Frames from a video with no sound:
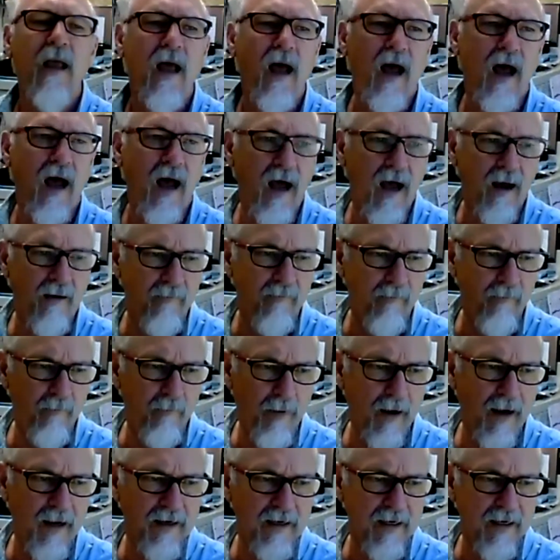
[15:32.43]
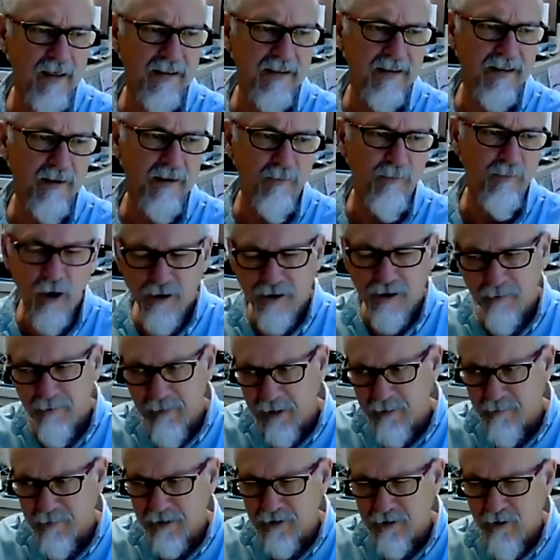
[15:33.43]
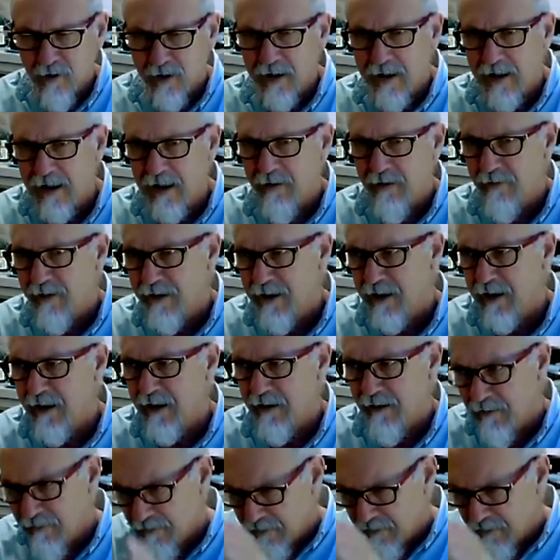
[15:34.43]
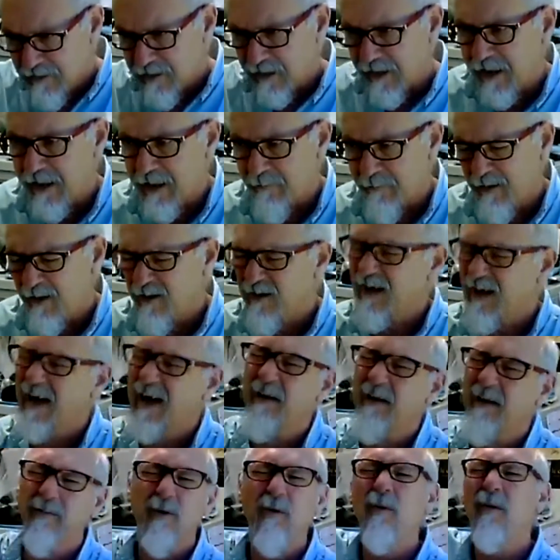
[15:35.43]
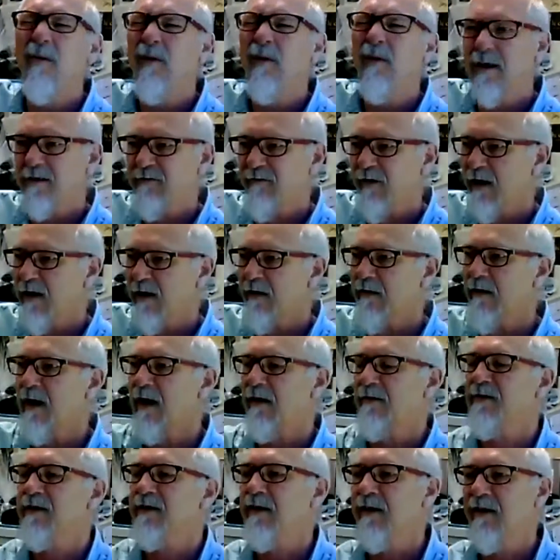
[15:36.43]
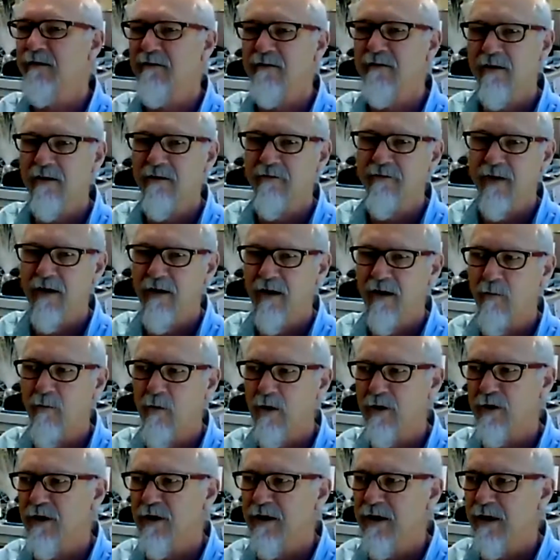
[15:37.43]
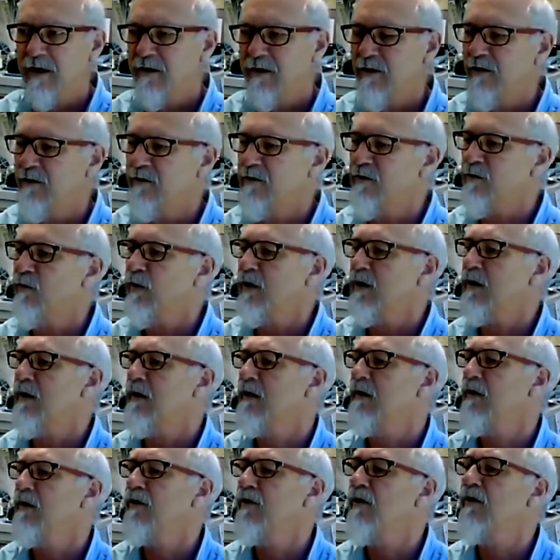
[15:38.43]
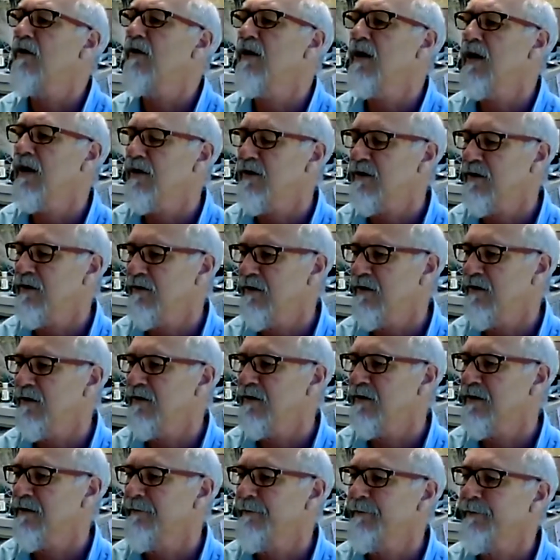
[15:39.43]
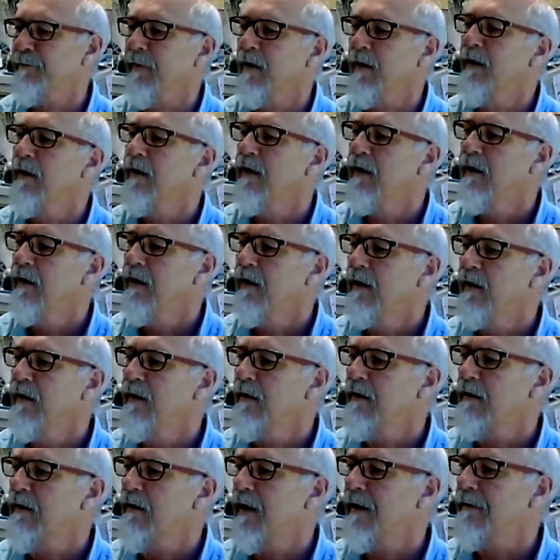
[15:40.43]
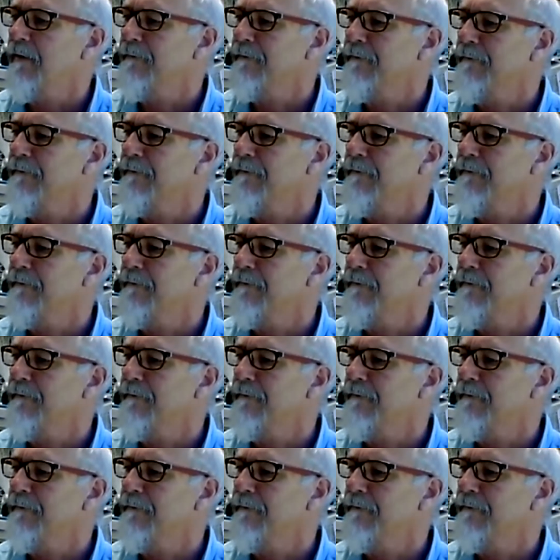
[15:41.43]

But it's the project management, trying to get everything together, because you're going to have all these photographs and then trying to figure out what you need to use and what you don't need to use. All right.